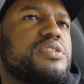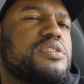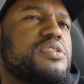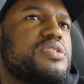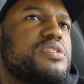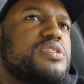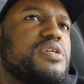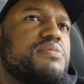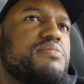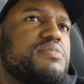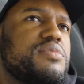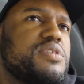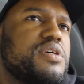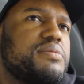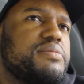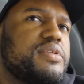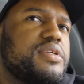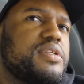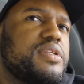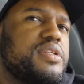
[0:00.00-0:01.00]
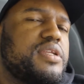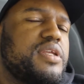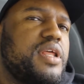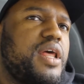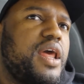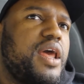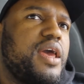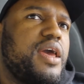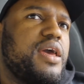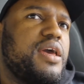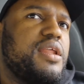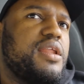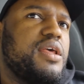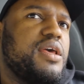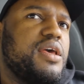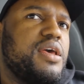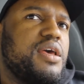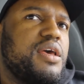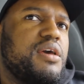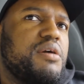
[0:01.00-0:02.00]
Something I had.
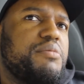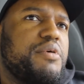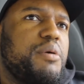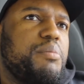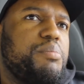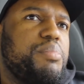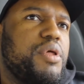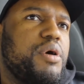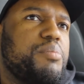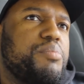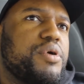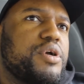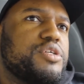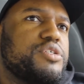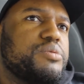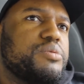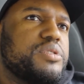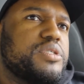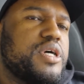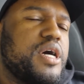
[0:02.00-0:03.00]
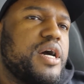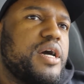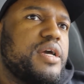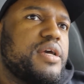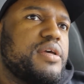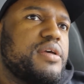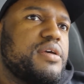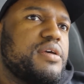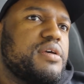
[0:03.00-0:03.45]
My blood pressure was high.